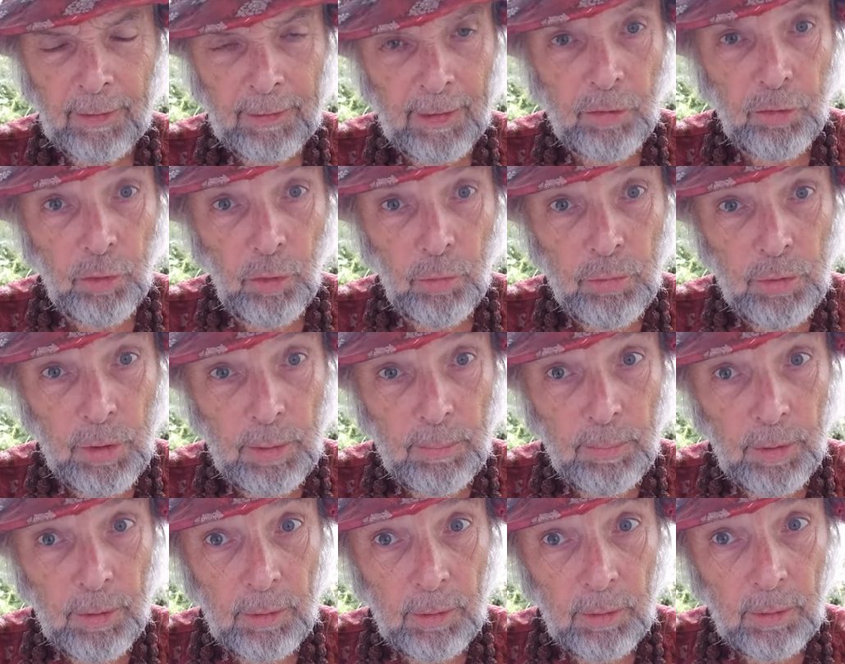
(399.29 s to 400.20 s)
Let's go
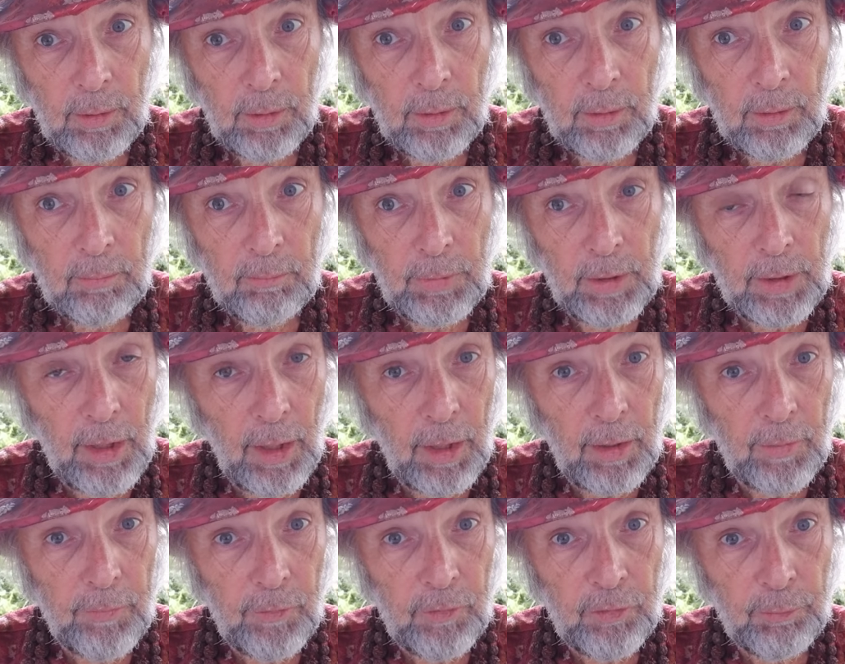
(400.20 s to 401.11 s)
deeper,
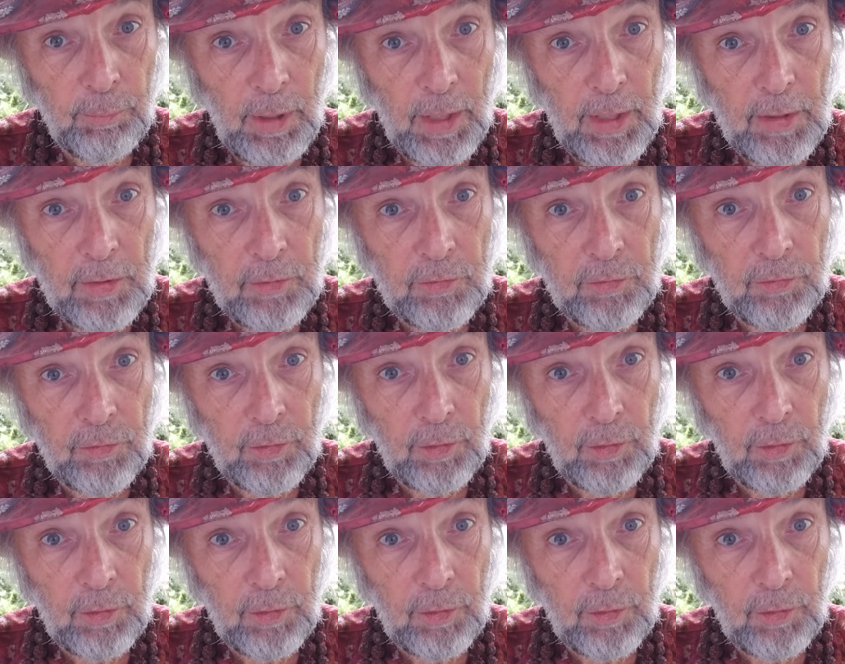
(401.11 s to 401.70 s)
beyond the space